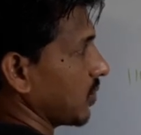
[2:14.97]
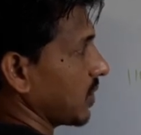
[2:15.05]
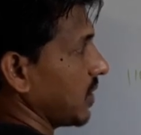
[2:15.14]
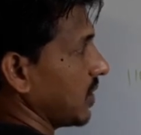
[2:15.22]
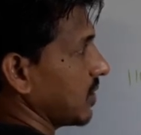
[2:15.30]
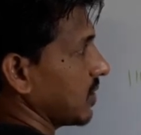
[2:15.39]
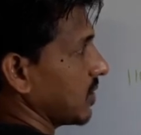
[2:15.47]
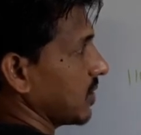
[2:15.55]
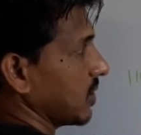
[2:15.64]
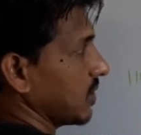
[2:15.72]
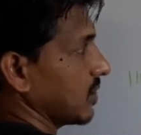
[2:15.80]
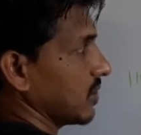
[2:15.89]
Okay,
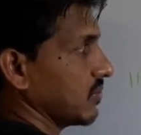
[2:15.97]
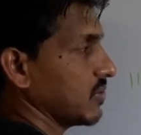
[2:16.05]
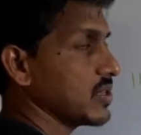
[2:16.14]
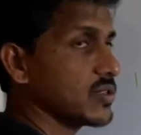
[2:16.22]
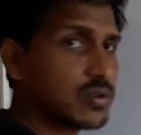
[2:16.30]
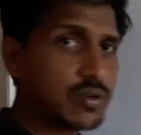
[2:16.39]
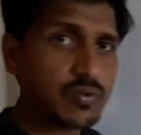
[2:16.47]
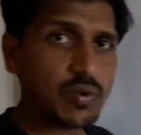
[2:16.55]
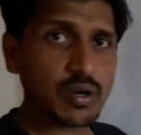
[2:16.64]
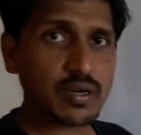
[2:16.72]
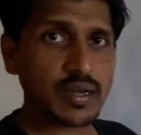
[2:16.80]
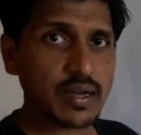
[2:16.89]
V is equal to
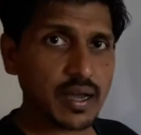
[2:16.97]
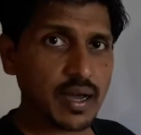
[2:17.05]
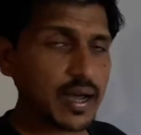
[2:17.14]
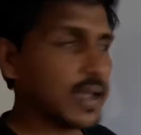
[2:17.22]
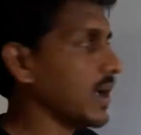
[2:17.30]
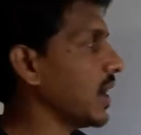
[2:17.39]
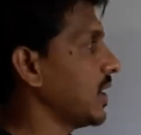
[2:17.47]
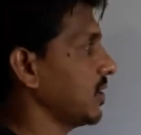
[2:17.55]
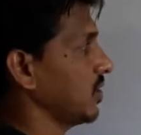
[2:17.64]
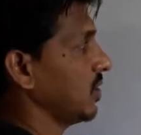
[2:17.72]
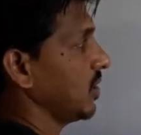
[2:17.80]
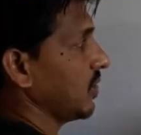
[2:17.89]
what? IR.
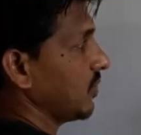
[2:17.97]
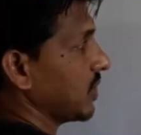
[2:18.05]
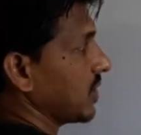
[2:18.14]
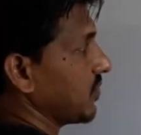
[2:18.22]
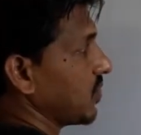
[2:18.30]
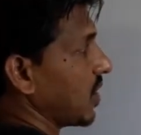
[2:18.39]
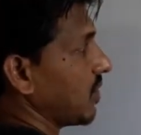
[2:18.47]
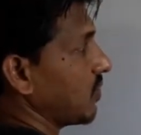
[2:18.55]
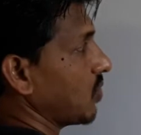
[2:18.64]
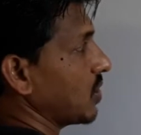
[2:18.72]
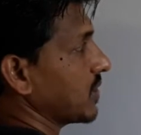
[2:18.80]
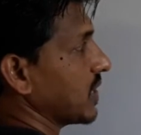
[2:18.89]
Where if you have a
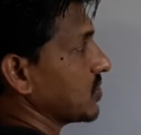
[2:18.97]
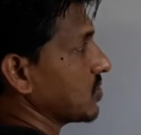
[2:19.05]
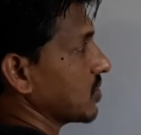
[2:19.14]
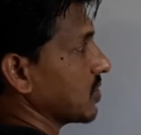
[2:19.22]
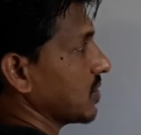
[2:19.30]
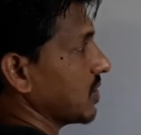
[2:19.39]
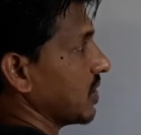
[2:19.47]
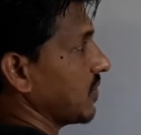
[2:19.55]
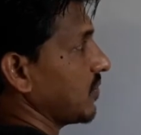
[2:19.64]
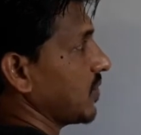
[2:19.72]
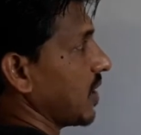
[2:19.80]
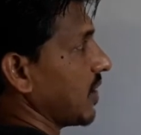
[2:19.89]
voltage,
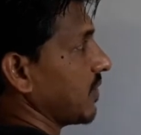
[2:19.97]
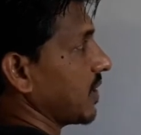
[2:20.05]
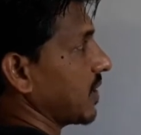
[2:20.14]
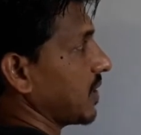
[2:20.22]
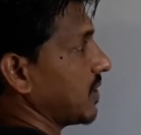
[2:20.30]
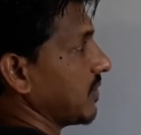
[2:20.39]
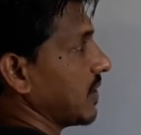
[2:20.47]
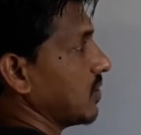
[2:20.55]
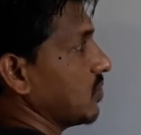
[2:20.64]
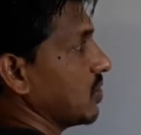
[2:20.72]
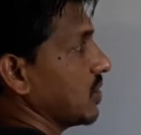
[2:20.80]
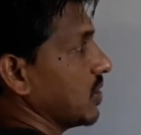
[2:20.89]
if you have a current
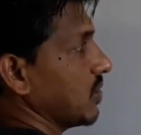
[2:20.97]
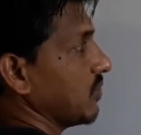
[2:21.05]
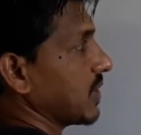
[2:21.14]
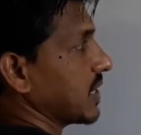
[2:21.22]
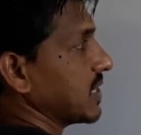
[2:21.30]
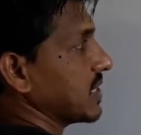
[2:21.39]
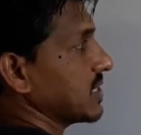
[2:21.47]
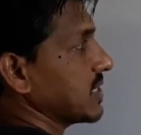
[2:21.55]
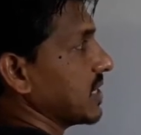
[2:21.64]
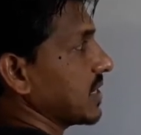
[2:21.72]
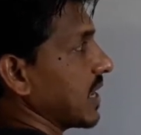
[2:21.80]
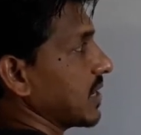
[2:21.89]
value, we can
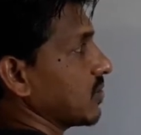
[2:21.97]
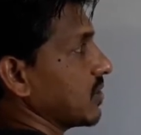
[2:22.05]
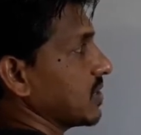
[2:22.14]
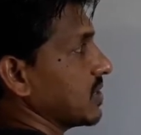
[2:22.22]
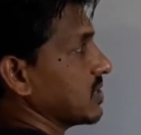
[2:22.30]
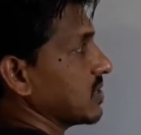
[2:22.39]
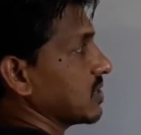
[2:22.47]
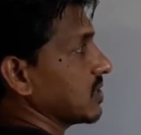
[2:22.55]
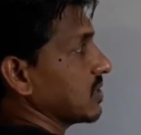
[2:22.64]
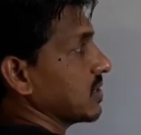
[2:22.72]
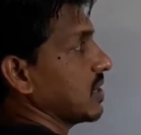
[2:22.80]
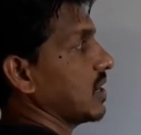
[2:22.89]
easily calculate this
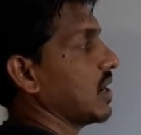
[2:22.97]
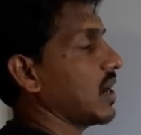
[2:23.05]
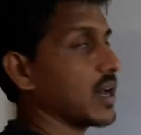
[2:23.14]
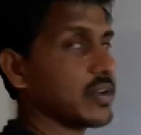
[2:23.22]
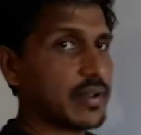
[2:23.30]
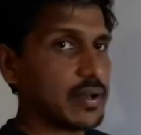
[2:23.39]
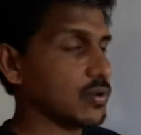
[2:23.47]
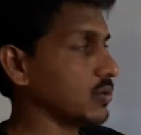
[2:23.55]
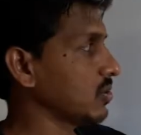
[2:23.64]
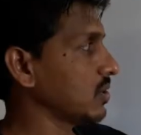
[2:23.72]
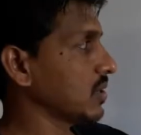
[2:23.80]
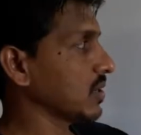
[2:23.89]
R value.
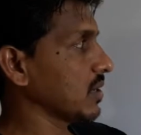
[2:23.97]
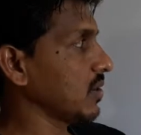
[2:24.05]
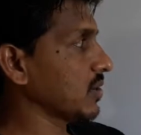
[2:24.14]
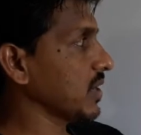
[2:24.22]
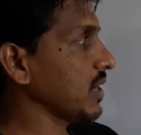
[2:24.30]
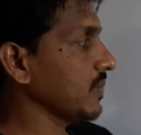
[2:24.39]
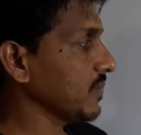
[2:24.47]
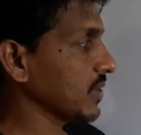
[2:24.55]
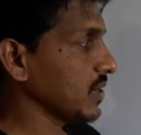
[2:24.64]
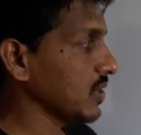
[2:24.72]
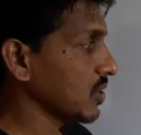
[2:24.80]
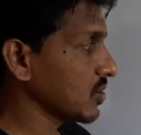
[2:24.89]
Okay,
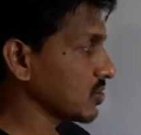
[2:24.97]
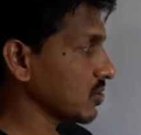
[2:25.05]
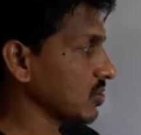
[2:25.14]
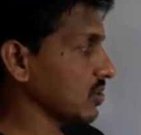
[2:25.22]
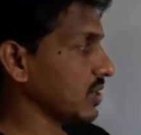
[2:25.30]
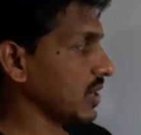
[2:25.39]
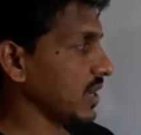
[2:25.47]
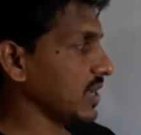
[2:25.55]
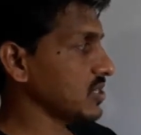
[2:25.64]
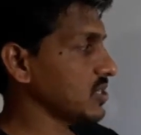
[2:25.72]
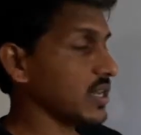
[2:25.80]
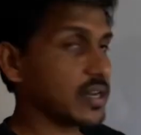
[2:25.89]
so
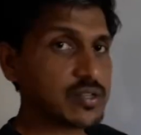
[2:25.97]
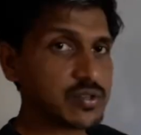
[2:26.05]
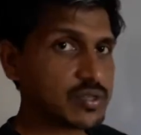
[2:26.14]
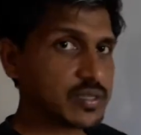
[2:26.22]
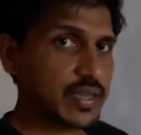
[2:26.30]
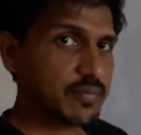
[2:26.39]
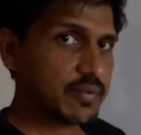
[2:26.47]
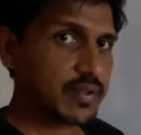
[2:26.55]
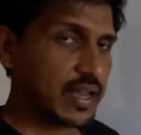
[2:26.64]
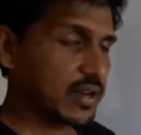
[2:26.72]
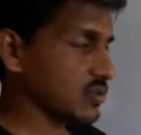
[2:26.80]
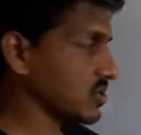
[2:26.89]
NGR also same
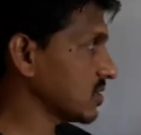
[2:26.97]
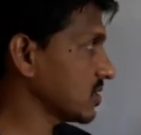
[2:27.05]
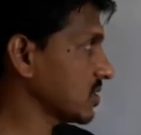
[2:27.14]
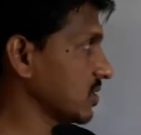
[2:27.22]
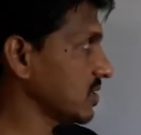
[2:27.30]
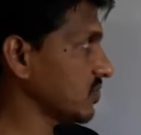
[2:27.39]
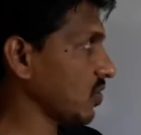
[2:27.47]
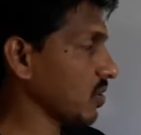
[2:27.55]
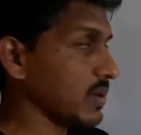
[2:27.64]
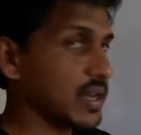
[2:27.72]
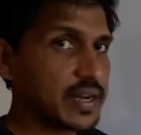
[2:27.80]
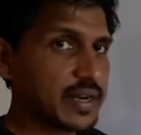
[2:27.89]
calculations, this
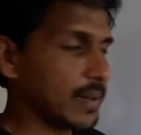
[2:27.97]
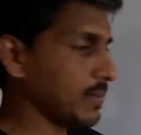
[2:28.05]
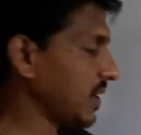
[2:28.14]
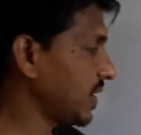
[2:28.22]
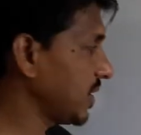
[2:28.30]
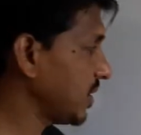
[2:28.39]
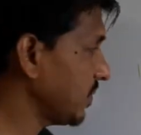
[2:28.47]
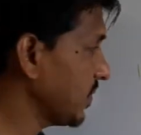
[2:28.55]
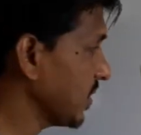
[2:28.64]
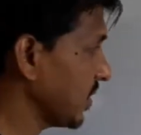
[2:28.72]
formula get applied here.